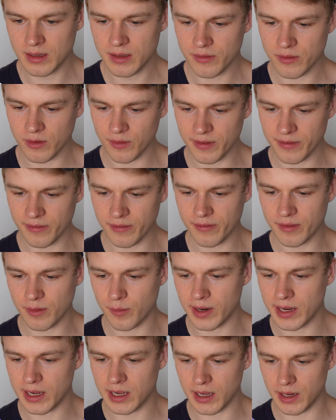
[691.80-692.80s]
So this is the
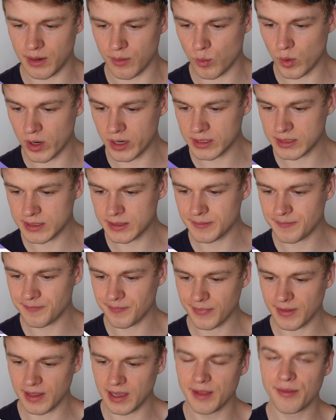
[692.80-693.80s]
way it works.
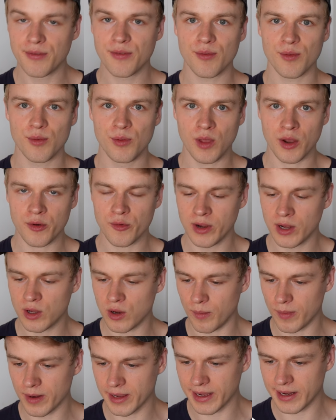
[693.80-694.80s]
It's not really
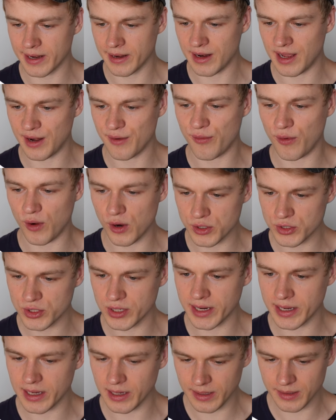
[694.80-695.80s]
complicated.
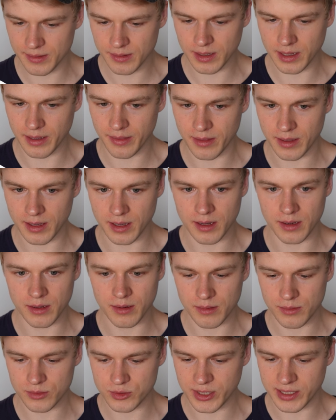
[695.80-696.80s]
Unfortunately, in the
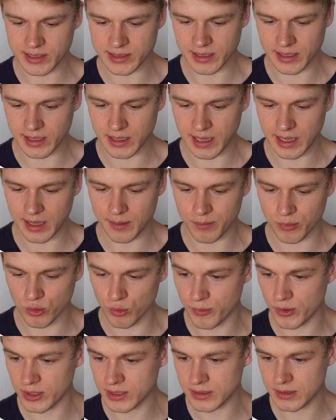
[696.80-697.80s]
JSON
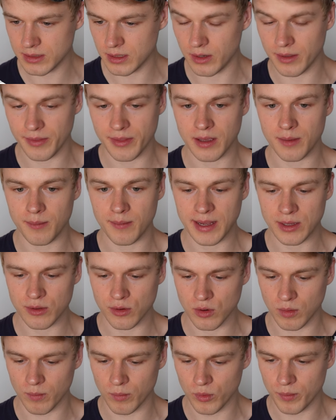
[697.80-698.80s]
blueprints or in the
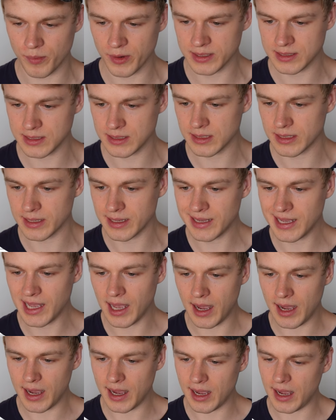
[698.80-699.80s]
make.com blueprints,
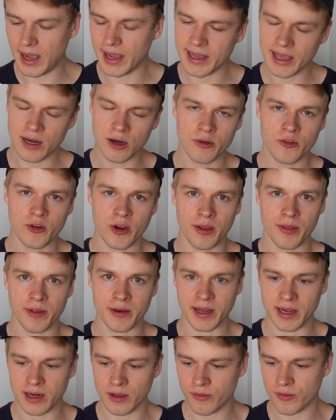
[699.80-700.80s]
I cannot share the
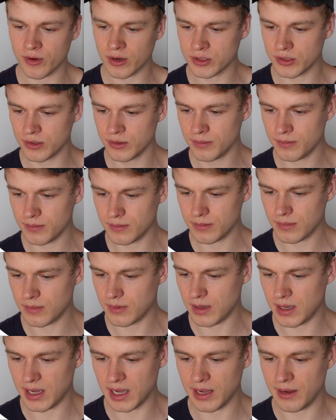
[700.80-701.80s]
data structure.
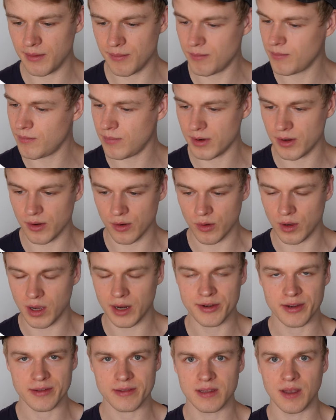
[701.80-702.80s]
I don't know, I
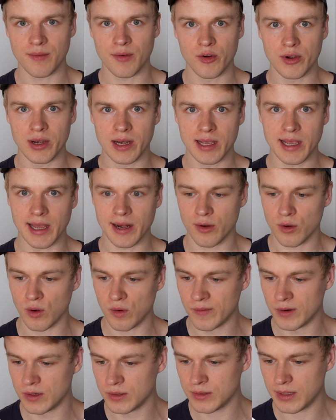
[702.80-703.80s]
just never really get it
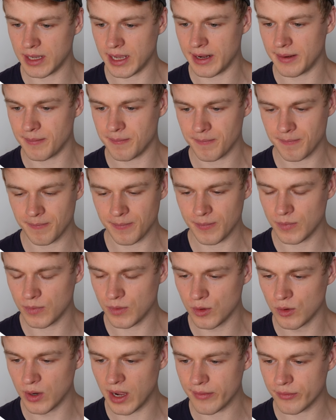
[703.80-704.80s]
over, and
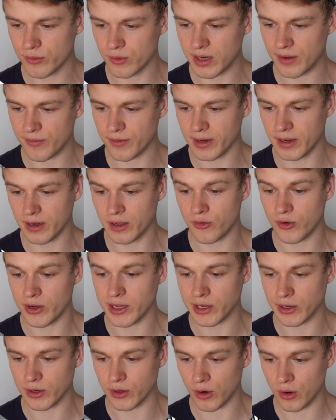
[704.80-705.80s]
you have to definitely
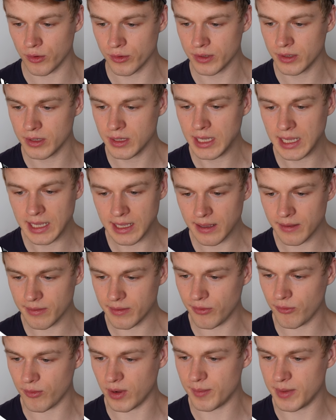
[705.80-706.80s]
create your own.
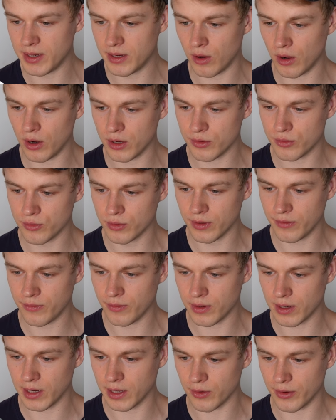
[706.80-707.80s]
That's why all you do is
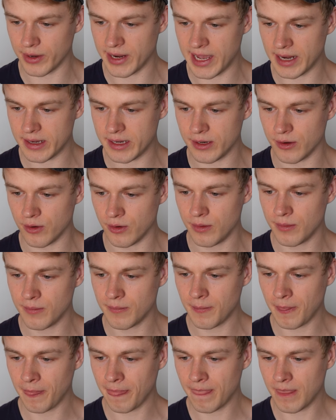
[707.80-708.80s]
you click on add here.
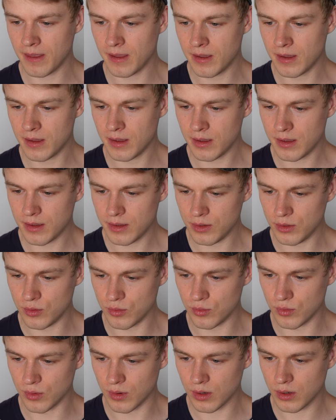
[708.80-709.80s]

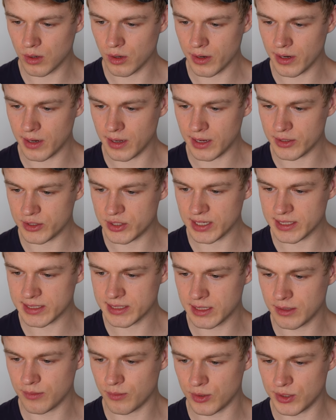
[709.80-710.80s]
You're gonna adjust
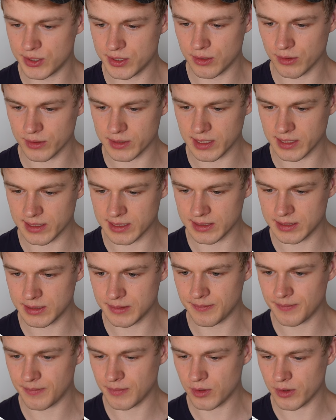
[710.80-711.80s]
it, which looks like
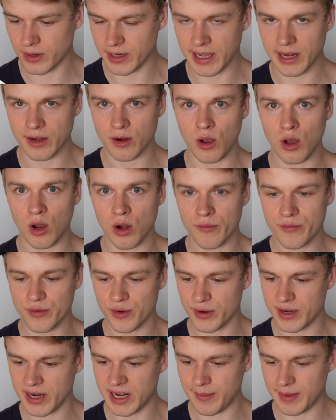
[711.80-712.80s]
this. Gonna add all of
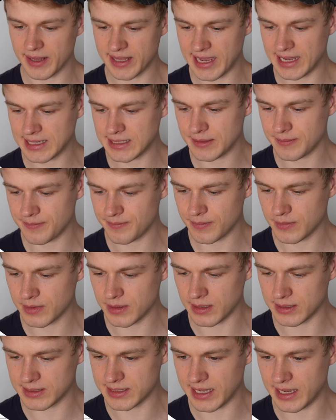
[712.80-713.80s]
your dynamic tags,
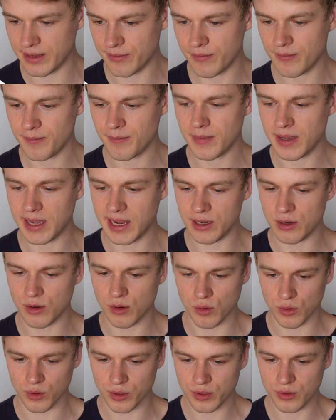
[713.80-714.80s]
click save, and you're
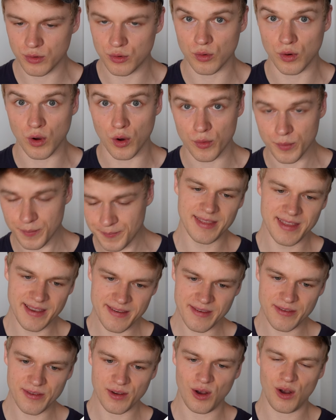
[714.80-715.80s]
good to go.
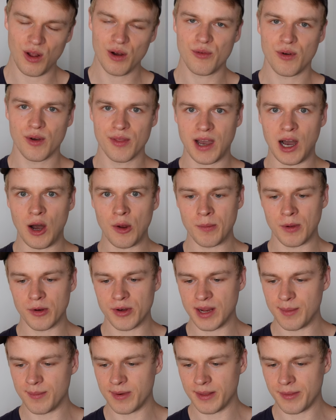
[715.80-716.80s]
This is all for the
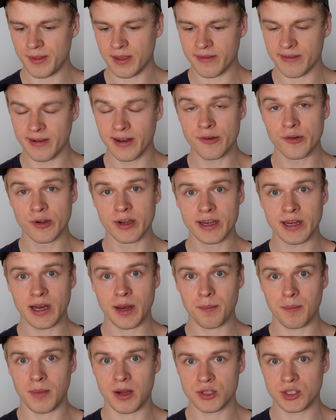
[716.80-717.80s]
outbound template. There's literally
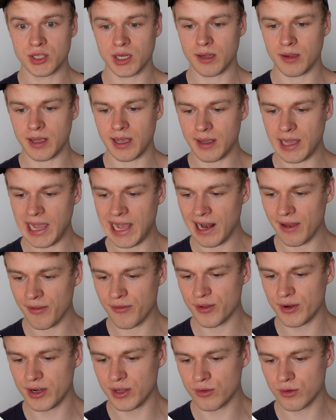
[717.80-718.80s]
not much
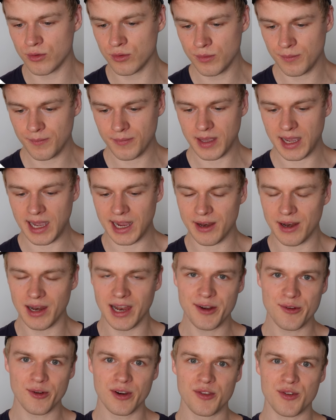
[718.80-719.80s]
else you need to do. I
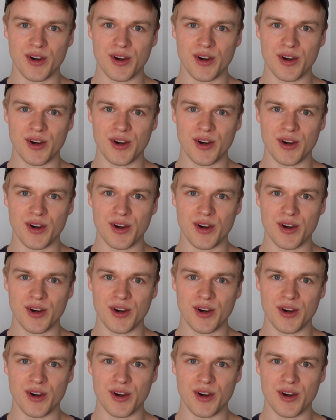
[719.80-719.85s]
literally